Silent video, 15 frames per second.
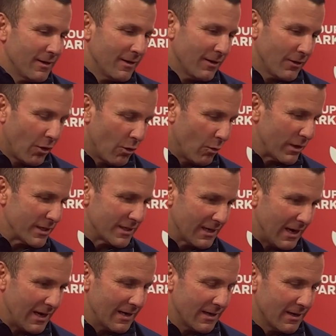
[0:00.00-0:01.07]
I always
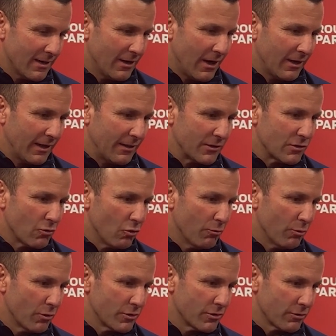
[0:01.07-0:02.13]
say you don't let the
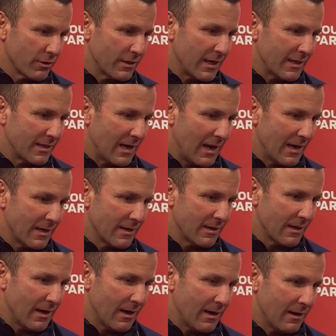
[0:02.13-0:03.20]
scoreboard sort of dictate
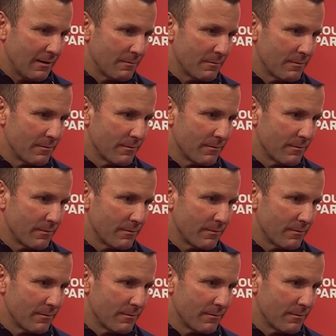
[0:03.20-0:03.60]
um,